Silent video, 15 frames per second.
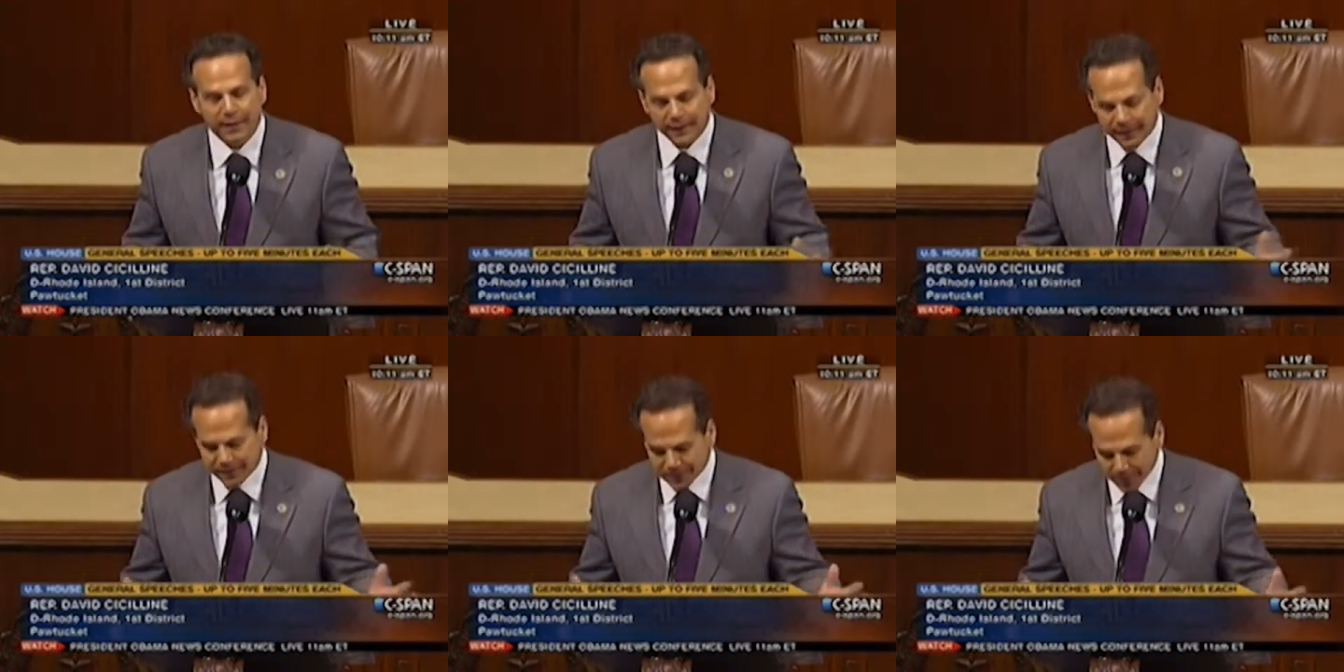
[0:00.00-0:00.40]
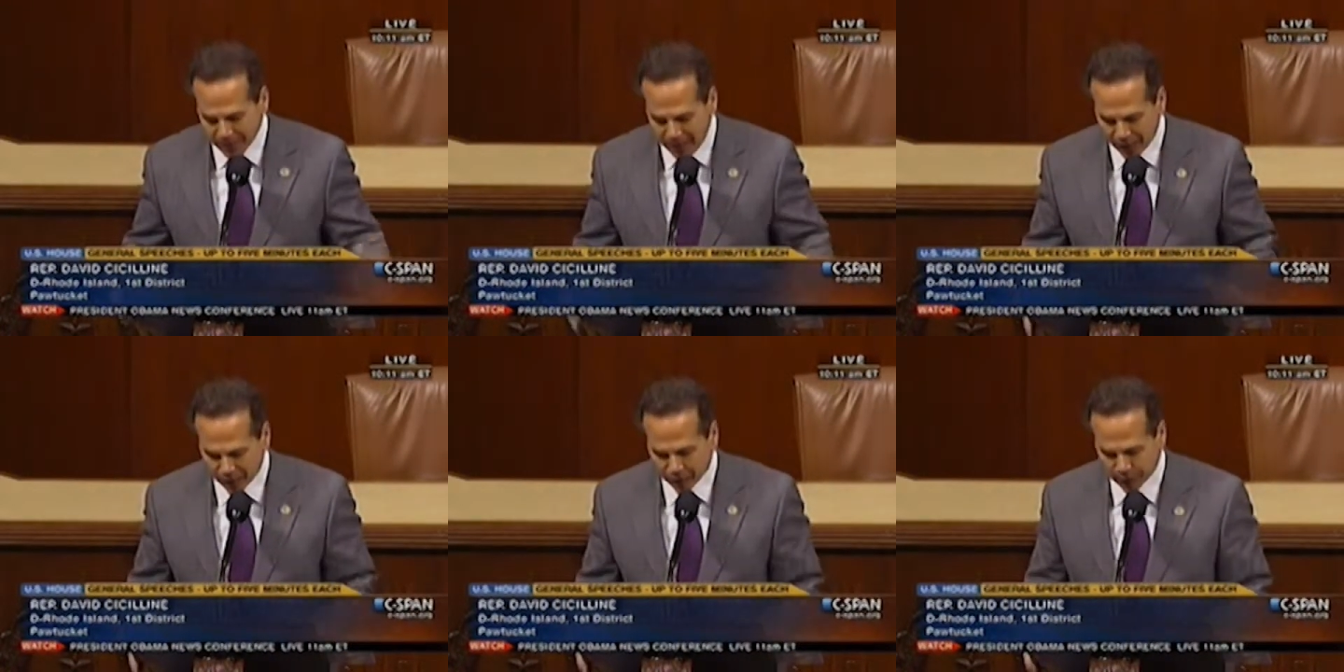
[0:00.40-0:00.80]
It's a
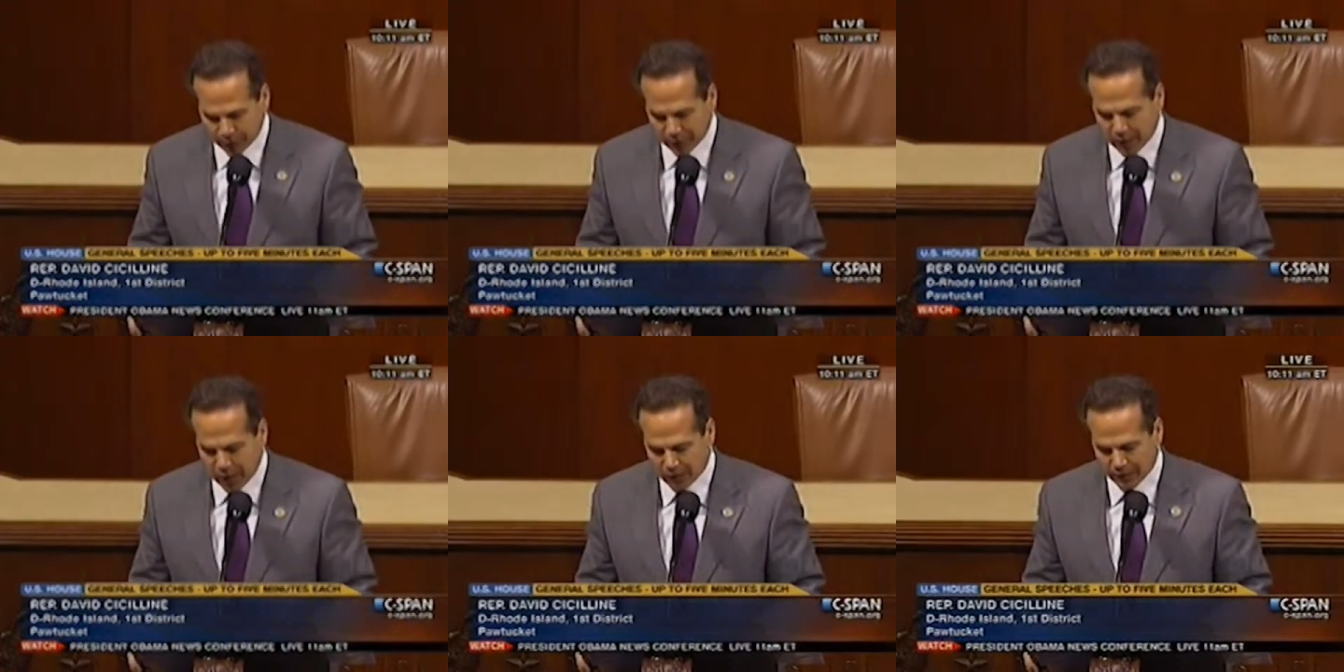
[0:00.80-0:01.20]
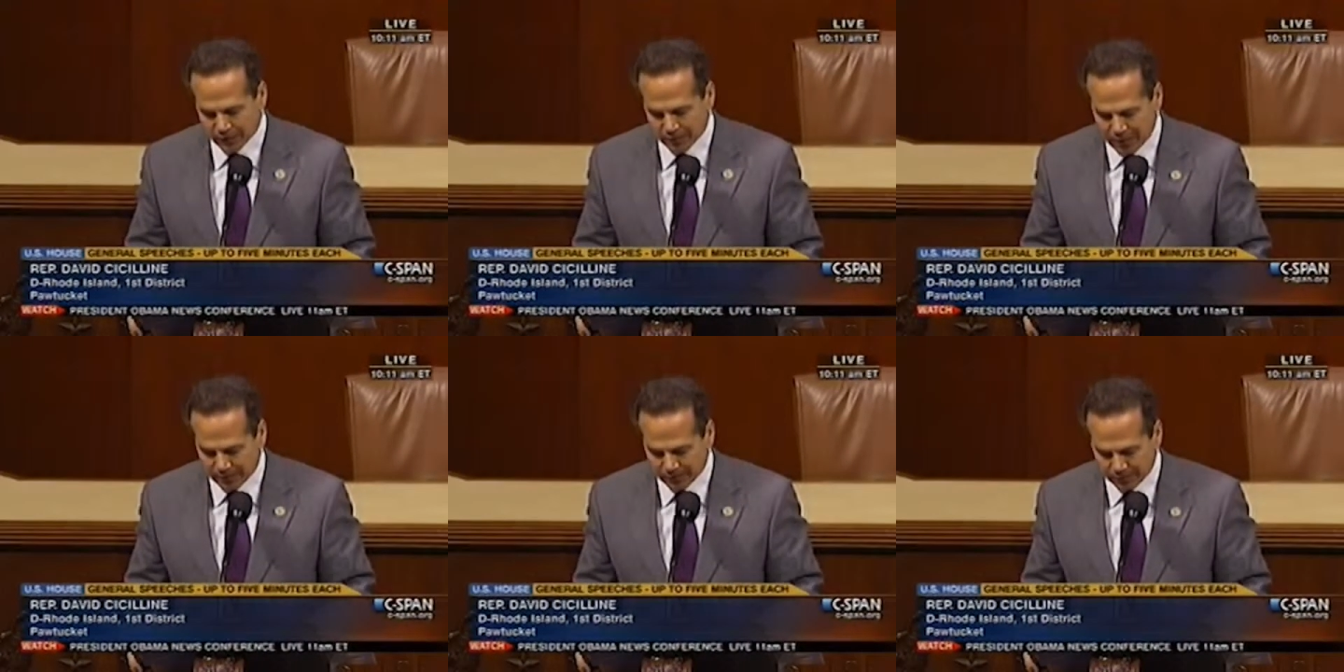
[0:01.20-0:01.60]
matter of priorities,
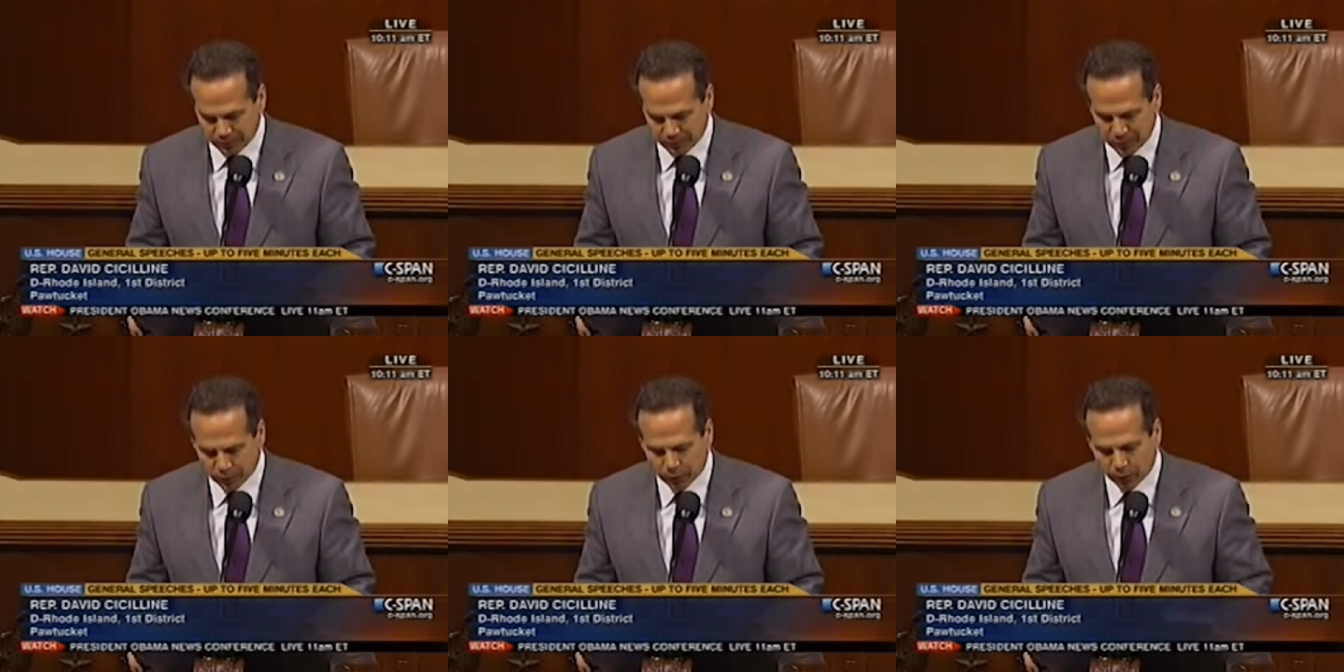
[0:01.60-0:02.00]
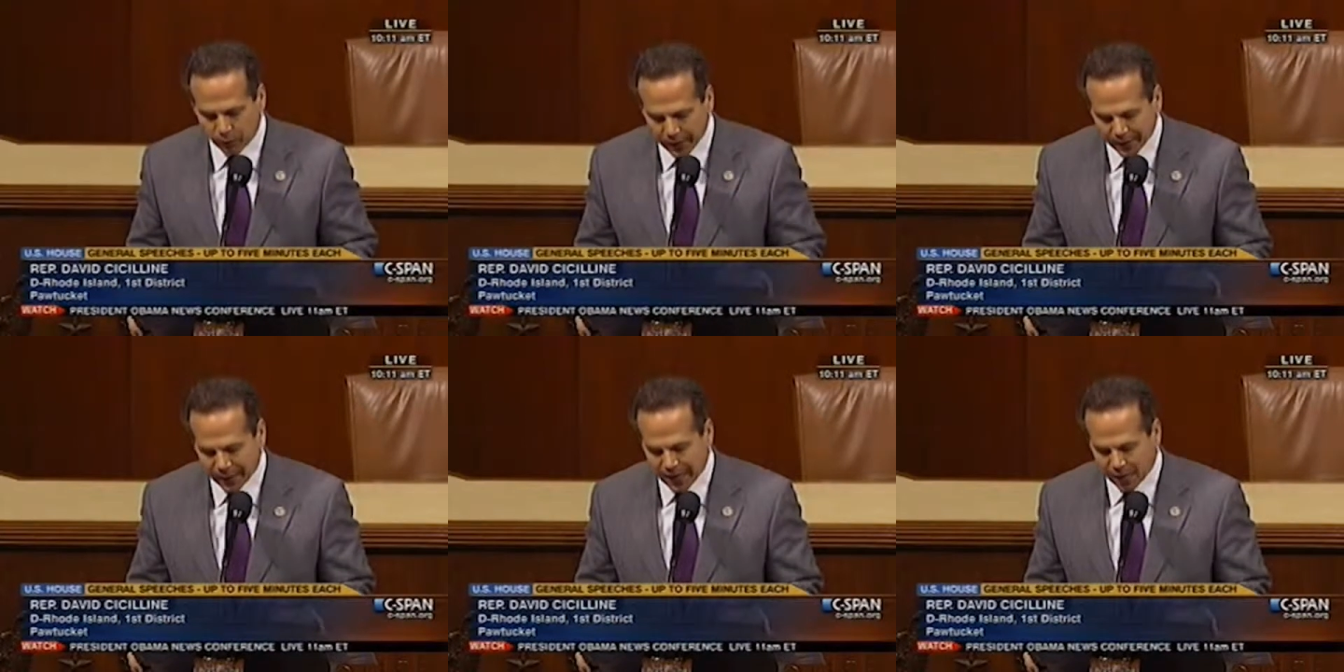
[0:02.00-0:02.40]
Madam Speaker, and
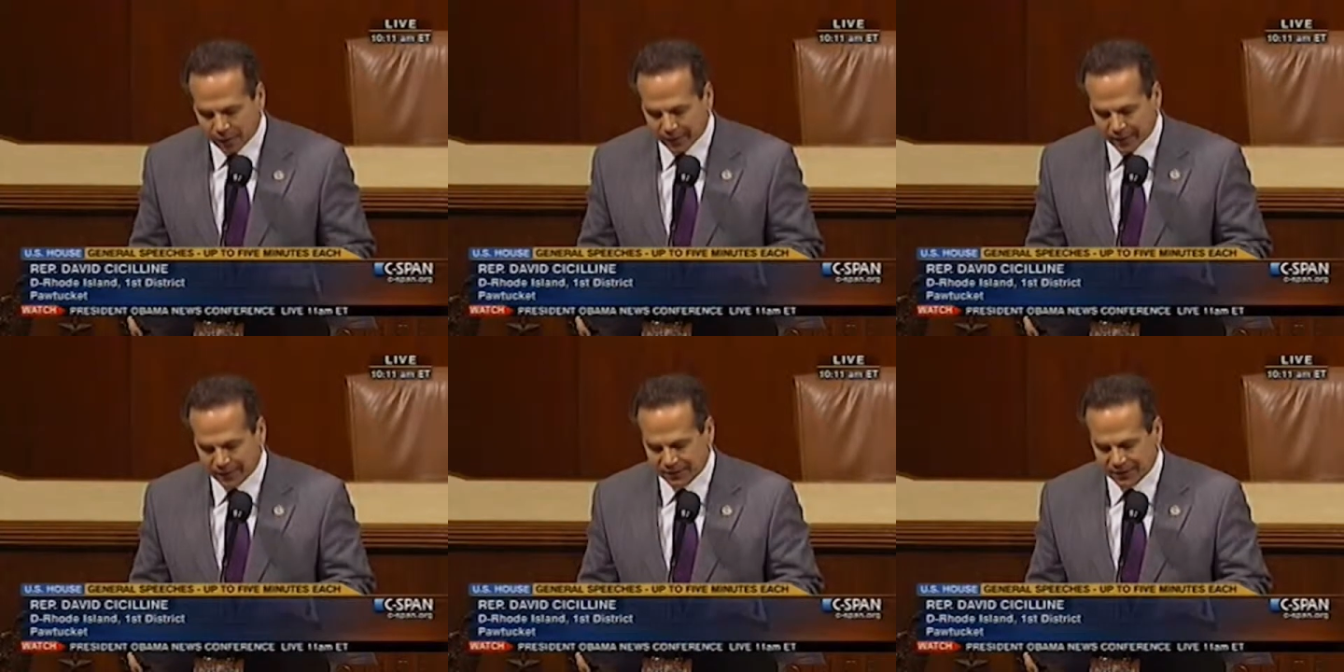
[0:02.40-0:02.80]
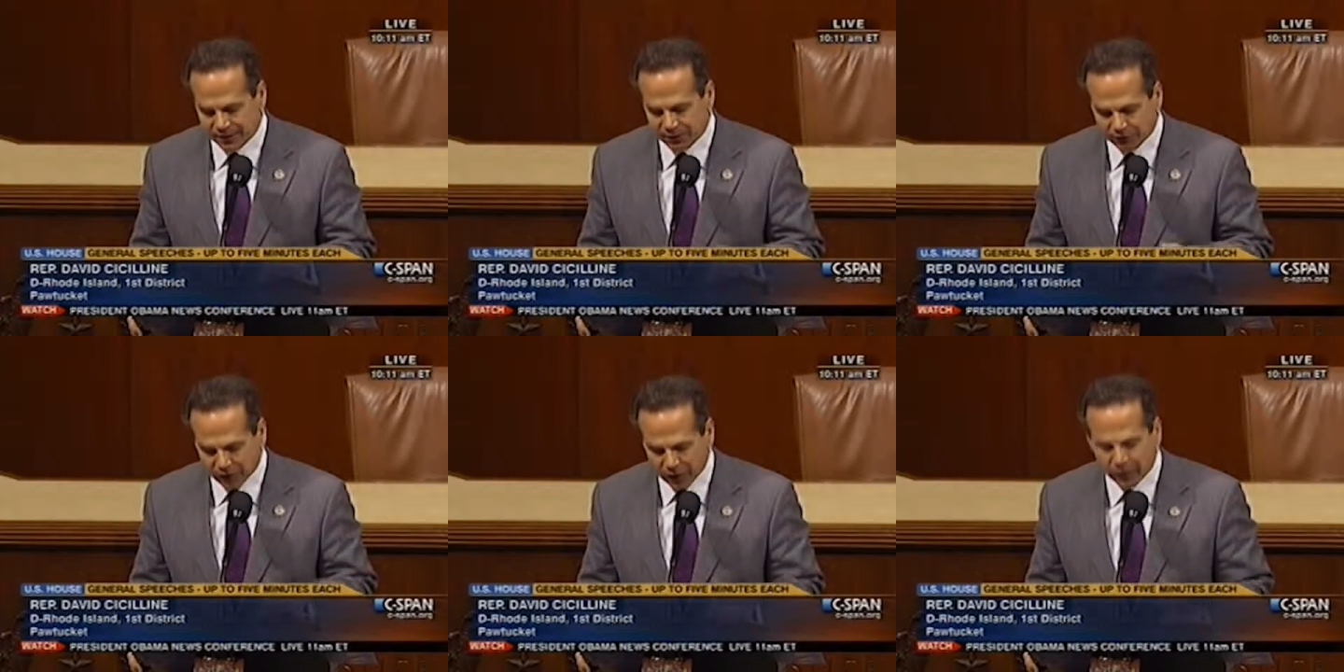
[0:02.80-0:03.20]
right now we can
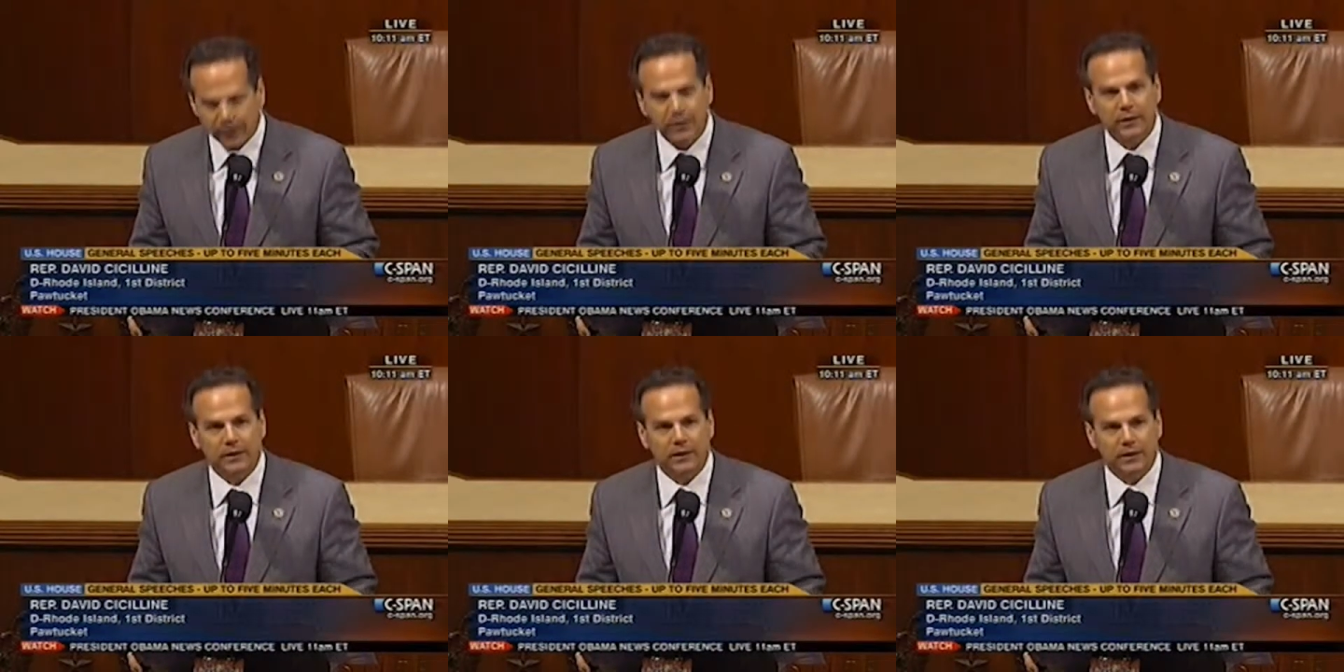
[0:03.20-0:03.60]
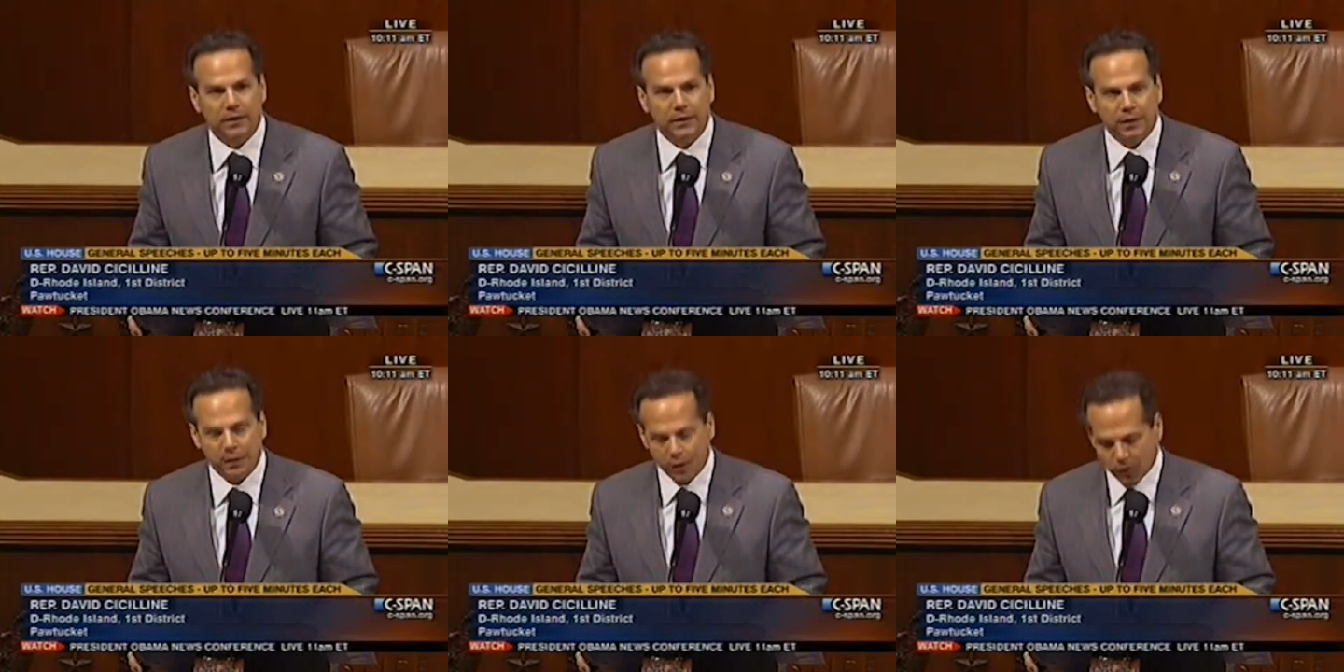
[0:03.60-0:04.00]
see very clearly